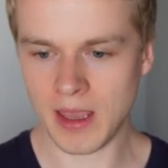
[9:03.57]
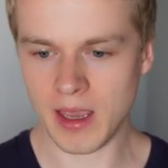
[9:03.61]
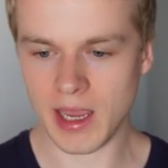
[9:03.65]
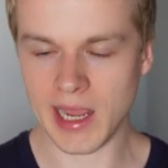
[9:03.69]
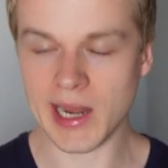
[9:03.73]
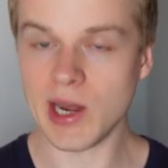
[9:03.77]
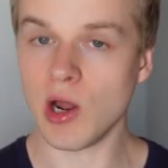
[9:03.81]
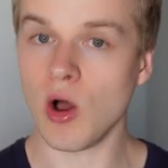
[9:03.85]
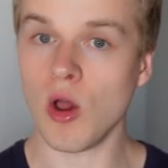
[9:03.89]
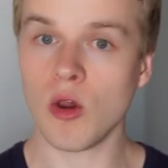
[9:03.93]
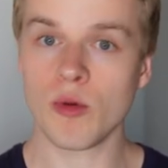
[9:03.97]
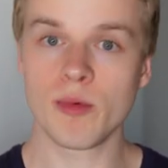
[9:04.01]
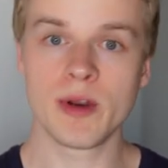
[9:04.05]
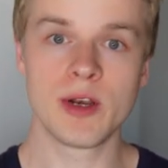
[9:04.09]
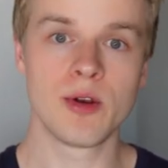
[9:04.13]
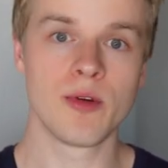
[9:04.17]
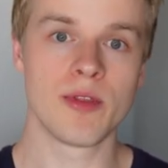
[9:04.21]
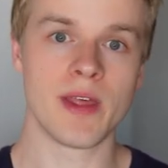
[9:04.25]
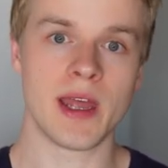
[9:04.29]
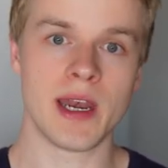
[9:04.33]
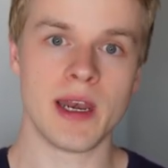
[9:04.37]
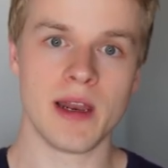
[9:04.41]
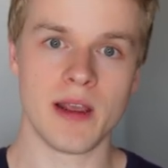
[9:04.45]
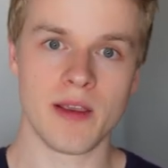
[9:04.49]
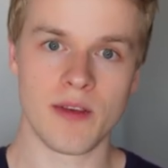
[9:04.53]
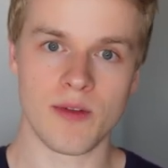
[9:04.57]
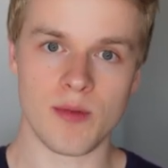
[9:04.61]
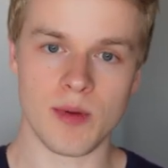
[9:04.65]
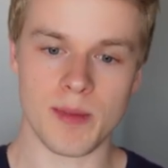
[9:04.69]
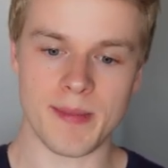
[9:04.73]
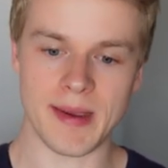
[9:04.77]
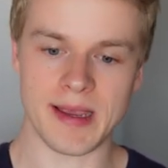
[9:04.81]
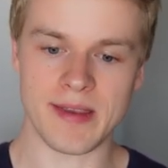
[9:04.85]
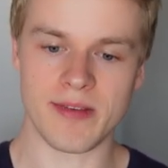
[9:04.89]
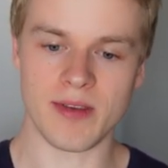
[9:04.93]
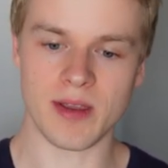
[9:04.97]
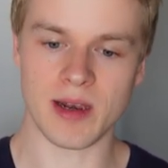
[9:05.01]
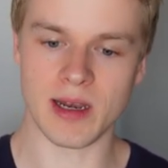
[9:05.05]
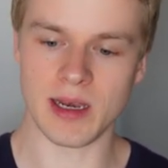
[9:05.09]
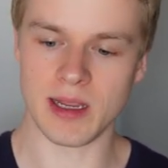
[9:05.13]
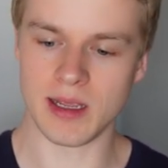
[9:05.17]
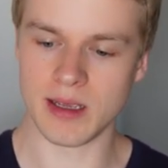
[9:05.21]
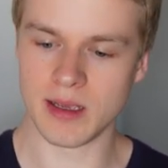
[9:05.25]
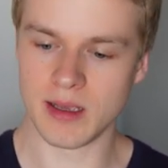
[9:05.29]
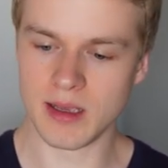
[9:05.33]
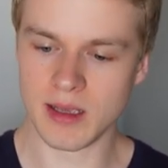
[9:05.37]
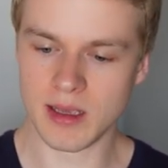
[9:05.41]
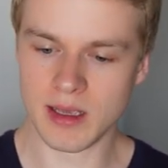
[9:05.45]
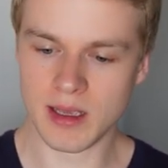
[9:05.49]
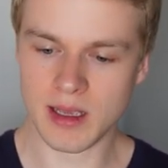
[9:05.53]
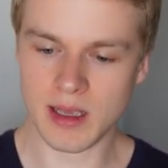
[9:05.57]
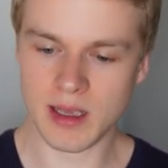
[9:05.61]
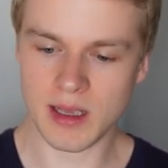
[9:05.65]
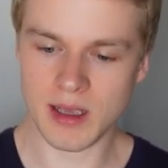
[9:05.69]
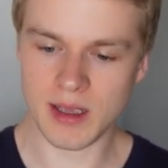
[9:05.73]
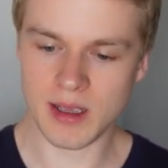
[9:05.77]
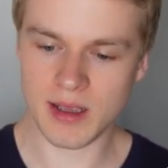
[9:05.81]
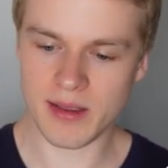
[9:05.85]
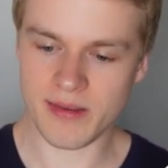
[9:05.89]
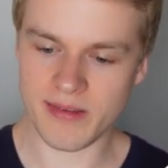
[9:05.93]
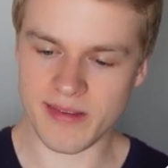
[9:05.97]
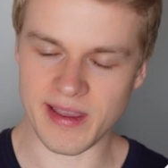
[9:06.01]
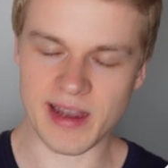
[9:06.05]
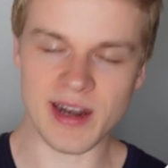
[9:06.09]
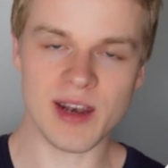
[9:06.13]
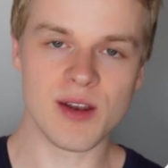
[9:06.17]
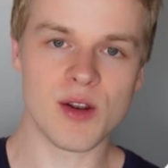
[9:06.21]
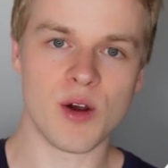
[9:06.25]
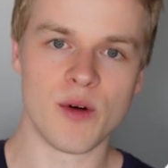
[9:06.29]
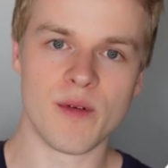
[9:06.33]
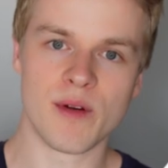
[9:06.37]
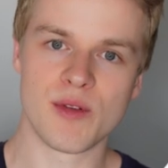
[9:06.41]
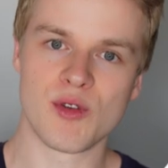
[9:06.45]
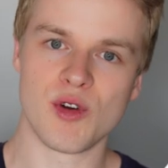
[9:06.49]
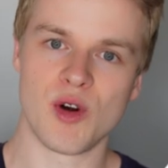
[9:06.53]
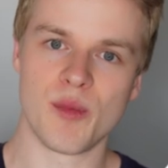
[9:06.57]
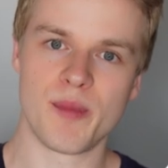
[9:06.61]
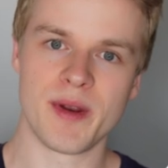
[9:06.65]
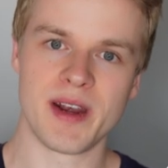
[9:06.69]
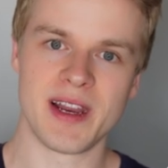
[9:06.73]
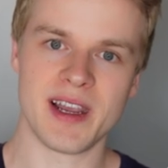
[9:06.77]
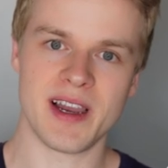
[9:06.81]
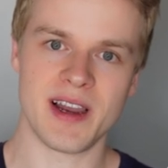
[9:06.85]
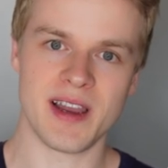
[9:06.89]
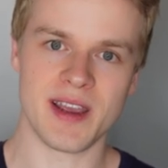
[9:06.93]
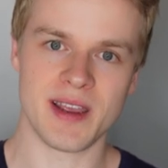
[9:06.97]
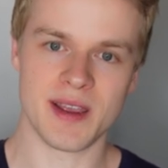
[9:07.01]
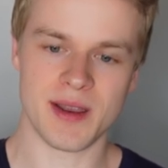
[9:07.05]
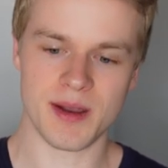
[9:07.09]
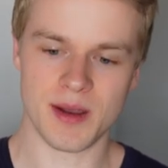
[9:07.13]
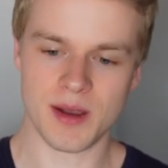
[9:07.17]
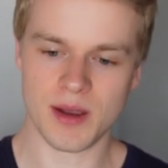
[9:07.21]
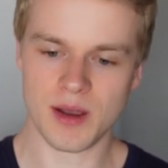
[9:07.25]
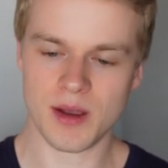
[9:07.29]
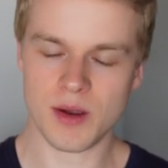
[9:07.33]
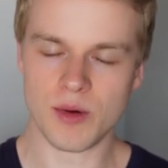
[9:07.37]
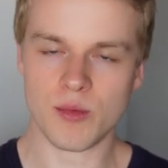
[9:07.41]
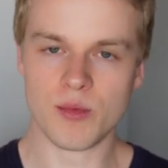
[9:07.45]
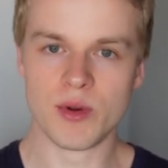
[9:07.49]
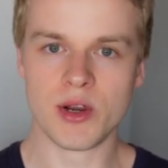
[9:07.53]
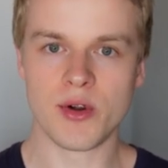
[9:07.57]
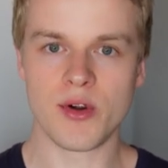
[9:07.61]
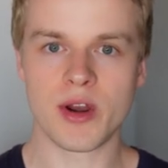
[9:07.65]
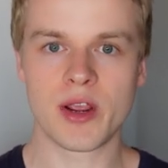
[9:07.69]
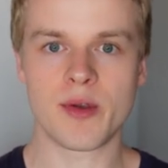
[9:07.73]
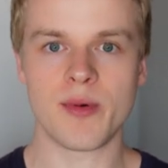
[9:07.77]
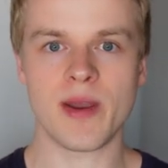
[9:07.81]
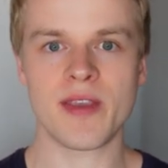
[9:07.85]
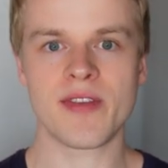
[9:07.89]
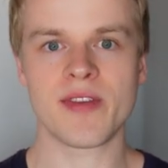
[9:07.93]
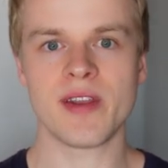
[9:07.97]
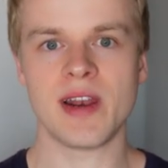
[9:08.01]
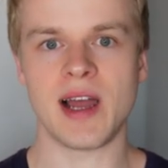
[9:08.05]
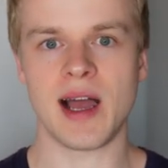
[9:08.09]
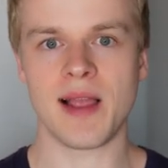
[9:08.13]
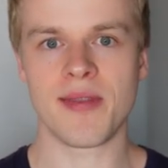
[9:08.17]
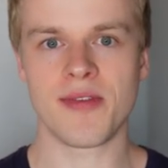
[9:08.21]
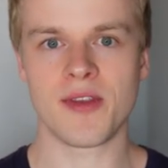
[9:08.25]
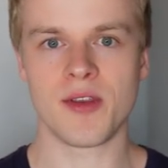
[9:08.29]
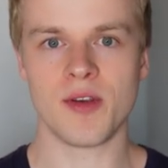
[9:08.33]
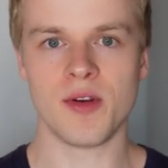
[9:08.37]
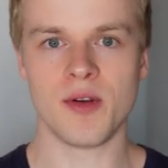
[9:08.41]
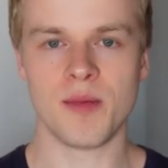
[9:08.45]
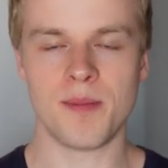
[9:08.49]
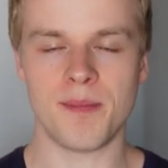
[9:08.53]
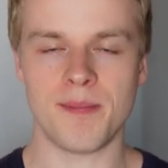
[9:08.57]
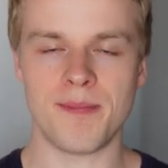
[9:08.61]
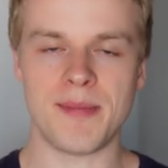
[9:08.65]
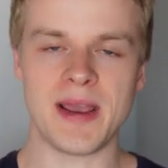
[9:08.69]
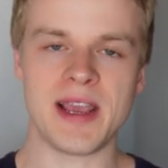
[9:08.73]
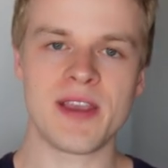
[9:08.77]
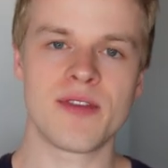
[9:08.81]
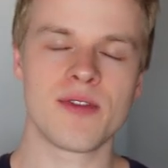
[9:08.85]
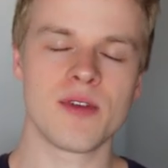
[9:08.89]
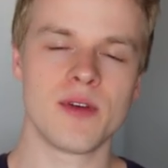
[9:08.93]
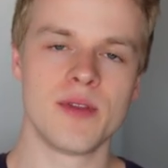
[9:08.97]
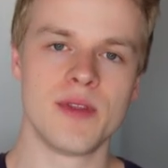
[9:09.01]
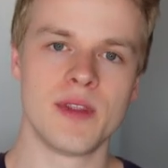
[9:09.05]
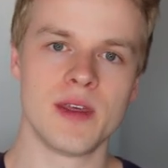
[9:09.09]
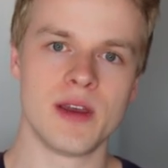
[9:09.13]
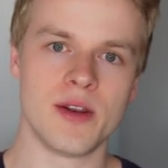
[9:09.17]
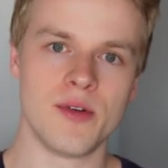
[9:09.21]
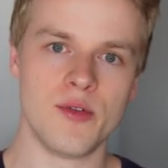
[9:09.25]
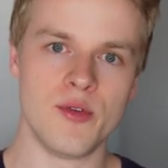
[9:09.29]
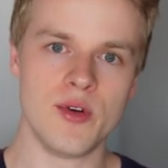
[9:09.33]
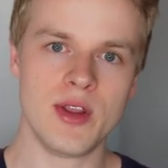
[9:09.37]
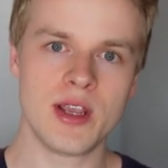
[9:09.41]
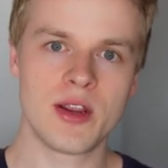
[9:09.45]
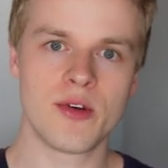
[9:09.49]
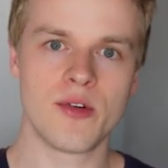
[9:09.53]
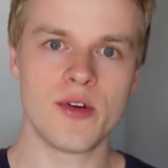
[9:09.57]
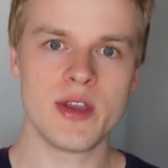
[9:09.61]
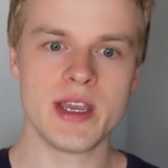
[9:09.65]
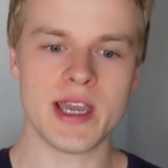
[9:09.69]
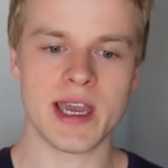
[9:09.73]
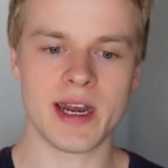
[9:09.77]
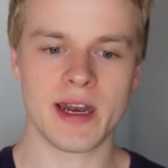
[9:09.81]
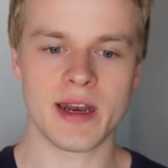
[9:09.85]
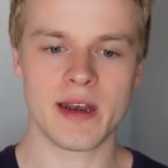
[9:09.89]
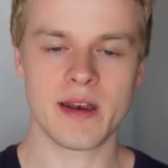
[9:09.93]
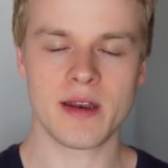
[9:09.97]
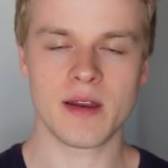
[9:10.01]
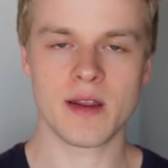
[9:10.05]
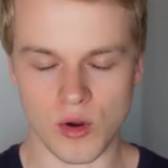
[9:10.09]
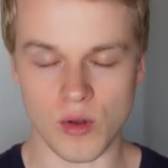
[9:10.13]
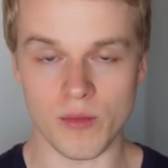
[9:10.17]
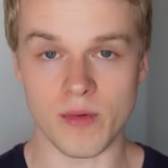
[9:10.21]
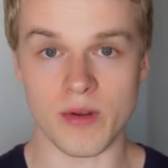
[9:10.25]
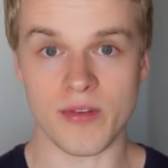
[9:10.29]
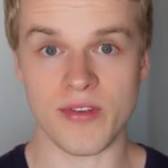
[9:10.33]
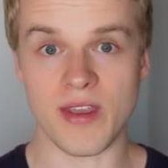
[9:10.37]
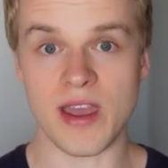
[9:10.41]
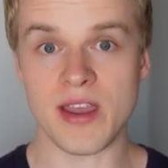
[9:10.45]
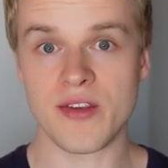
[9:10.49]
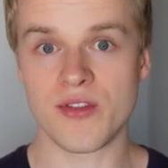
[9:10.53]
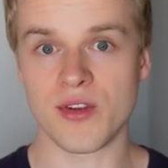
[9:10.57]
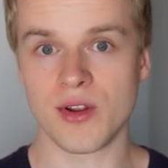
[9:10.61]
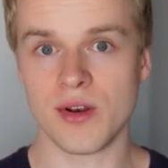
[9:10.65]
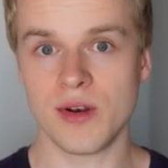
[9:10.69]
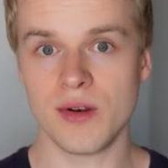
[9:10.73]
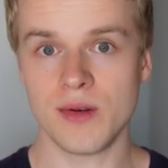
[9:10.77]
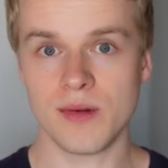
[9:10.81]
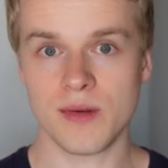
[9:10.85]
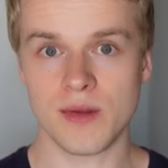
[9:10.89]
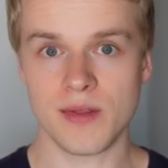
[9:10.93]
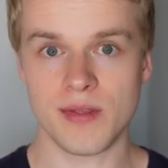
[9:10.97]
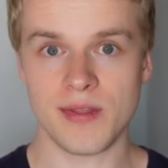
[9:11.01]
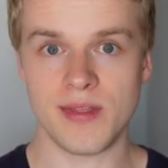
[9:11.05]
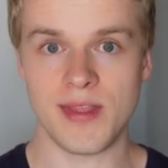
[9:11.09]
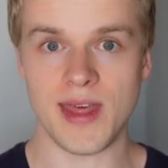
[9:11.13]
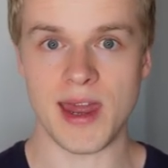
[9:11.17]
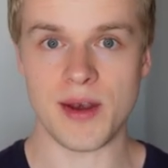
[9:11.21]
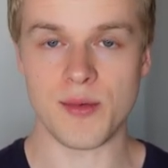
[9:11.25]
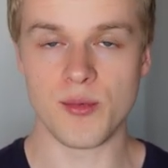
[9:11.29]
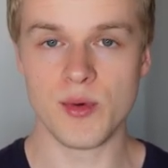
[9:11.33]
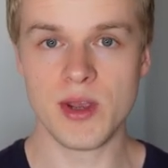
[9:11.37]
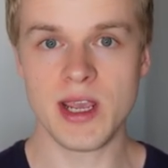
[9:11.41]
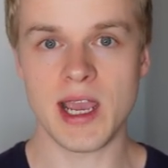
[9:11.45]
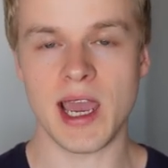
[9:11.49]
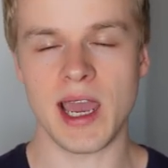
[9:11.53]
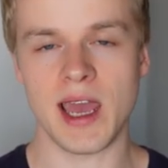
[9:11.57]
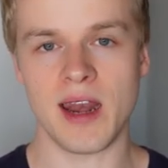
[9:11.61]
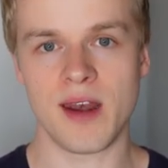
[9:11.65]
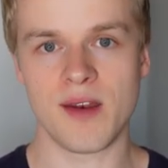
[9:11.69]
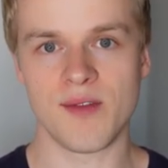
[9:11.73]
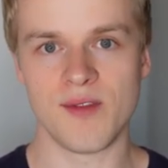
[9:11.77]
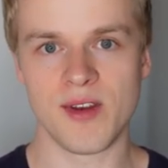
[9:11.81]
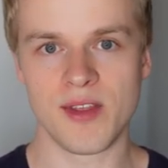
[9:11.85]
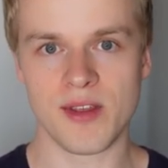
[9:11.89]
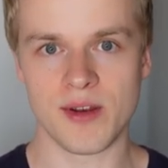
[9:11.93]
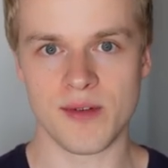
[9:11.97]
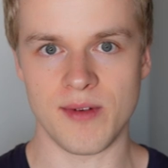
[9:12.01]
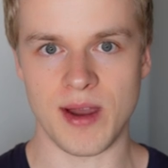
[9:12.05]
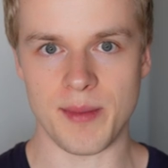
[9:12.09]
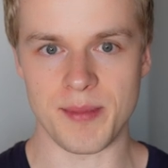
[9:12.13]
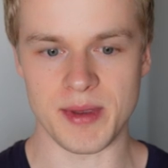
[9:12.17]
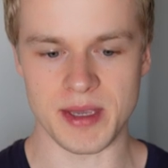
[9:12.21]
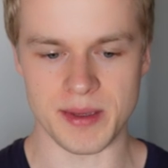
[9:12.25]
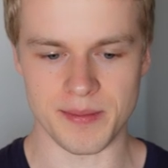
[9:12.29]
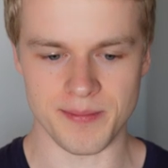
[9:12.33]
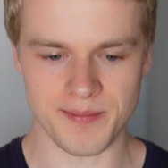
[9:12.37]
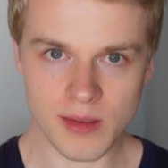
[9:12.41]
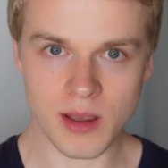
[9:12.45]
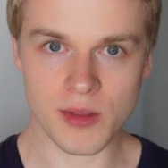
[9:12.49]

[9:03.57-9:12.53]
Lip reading: And all we do then is we basically send it over to OpenAI, we request an answer based on the recreated conversation that we had within Vapi.